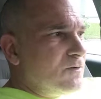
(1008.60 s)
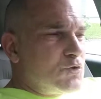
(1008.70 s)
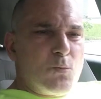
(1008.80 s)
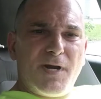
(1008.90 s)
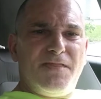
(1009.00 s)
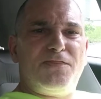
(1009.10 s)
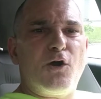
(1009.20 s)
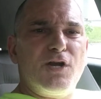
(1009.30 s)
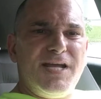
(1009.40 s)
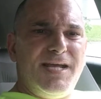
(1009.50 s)
20,
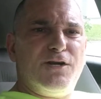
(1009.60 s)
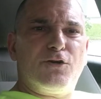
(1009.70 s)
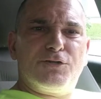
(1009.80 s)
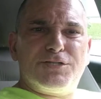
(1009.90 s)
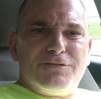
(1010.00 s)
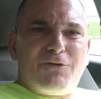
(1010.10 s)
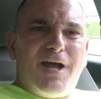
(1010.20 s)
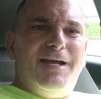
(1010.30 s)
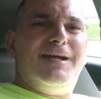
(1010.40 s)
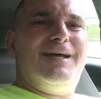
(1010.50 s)
30 years, right?